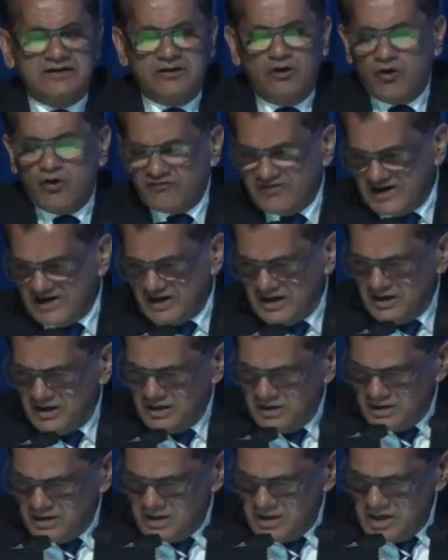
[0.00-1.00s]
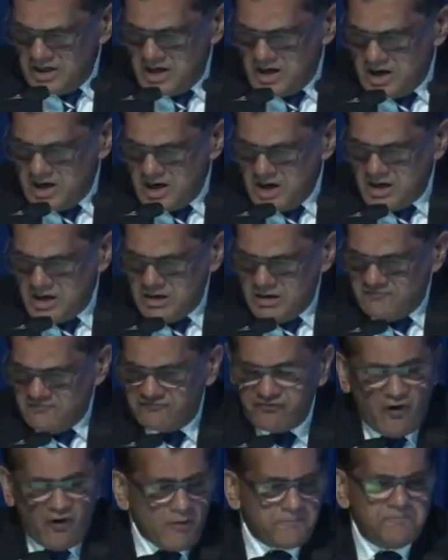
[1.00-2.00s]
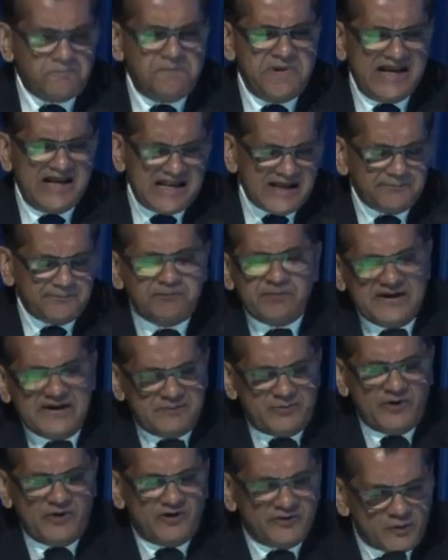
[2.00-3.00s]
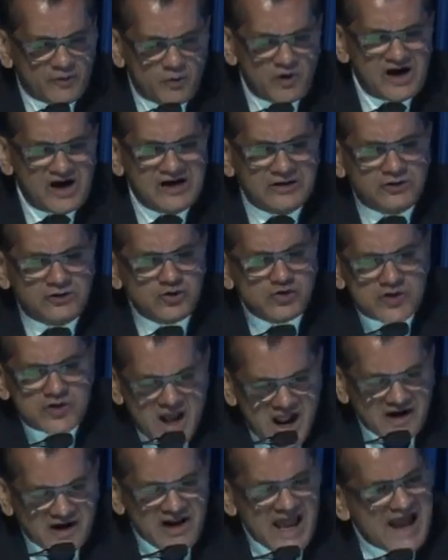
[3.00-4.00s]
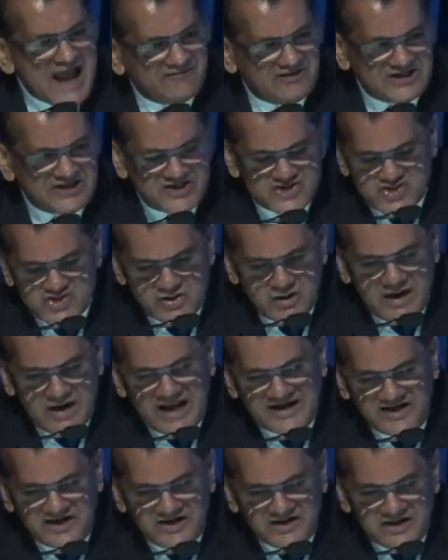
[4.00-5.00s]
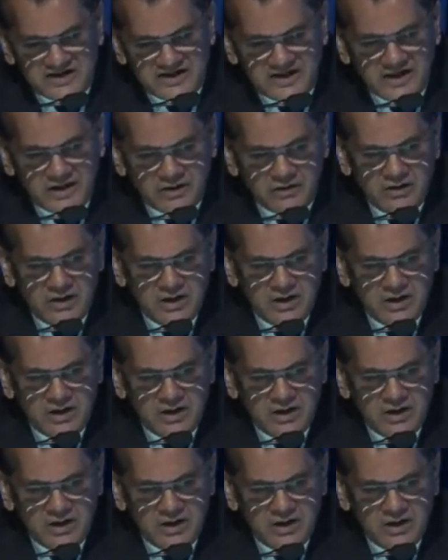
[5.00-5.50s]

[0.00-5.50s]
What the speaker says: over 4 billion people of the world do not have a digital identity.